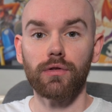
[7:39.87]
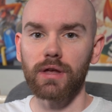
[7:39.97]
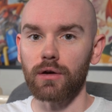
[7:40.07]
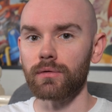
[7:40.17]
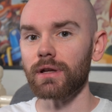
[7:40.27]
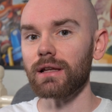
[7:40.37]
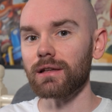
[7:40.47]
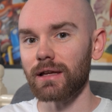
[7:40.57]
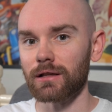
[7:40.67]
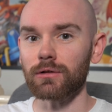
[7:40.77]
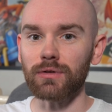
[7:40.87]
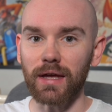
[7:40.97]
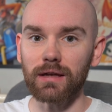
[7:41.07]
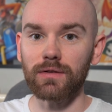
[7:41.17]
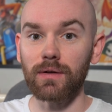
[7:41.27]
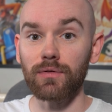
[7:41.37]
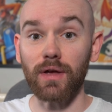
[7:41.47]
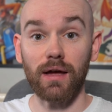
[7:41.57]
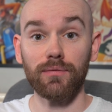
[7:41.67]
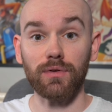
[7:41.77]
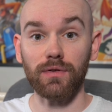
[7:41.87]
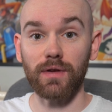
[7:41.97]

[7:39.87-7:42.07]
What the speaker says: The only little negatives I have to